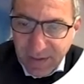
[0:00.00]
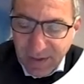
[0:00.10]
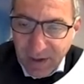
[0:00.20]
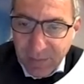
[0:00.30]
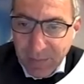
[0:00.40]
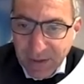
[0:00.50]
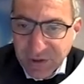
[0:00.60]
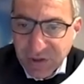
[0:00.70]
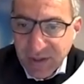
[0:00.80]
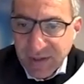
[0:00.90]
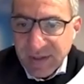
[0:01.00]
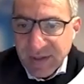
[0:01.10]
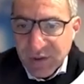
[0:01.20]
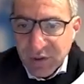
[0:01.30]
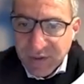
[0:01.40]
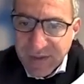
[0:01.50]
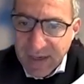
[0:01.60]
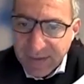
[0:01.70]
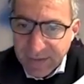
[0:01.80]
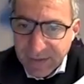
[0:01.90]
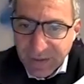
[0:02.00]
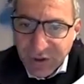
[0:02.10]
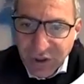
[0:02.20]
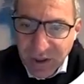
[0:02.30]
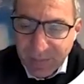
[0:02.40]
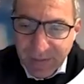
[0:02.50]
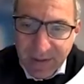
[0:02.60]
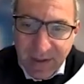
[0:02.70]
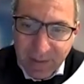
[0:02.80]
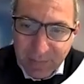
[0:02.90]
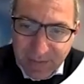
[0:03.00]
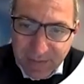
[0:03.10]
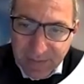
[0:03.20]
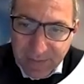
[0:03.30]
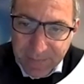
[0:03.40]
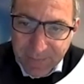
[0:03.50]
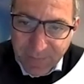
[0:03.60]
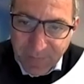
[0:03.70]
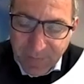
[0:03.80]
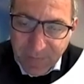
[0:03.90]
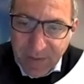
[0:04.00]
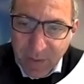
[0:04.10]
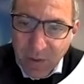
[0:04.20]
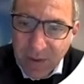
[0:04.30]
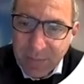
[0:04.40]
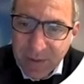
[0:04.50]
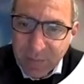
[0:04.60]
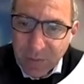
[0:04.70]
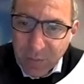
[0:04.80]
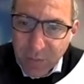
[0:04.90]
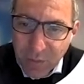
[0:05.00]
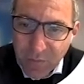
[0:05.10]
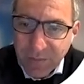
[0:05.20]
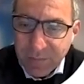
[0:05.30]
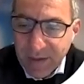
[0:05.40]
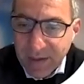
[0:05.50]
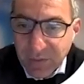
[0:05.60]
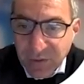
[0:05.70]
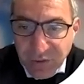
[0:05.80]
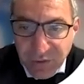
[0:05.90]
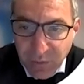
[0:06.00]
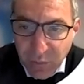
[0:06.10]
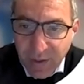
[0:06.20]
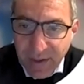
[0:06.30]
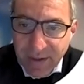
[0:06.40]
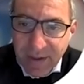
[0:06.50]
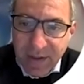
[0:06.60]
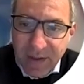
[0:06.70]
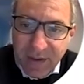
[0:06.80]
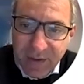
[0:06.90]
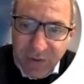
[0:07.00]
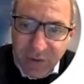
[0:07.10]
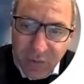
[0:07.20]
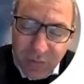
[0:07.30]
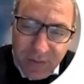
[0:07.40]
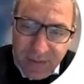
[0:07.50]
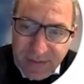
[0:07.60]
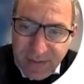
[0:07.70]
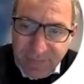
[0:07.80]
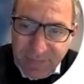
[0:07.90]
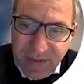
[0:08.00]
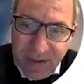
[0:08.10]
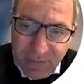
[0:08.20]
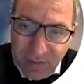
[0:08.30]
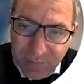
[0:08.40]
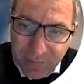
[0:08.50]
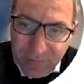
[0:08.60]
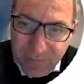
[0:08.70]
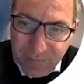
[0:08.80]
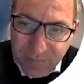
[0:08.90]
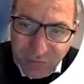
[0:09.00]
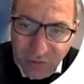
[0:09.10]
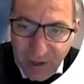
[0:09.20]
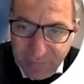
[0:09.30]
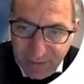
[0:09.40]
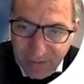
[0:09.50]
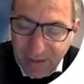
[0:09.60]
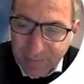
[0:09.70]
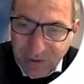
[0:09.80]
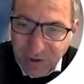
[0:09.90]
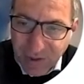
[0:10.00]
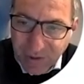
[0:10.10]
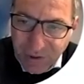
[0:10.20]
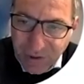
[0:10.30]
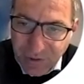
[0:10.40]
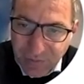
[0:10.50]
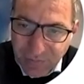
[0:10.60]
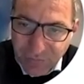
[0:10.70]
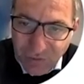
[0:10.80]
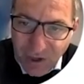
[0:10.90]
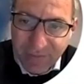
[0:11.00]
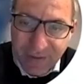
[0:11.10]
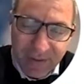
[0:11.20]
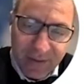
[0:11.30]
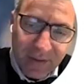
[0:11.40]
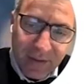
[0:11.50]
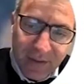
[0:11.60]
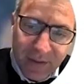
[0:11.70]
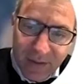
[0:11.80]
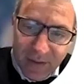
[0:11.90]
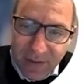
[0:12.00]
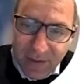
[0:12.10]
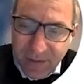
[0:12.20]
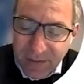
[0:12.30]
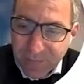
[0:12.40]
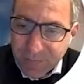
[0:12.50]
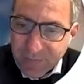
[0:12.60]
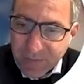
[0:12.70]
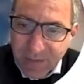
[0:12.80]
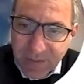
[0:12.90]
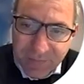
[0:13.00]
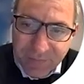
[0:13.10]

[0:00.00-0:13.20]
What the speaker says: how much is society shaping climate, the way people move and behave, also the way humans have developed driving climate change, driving the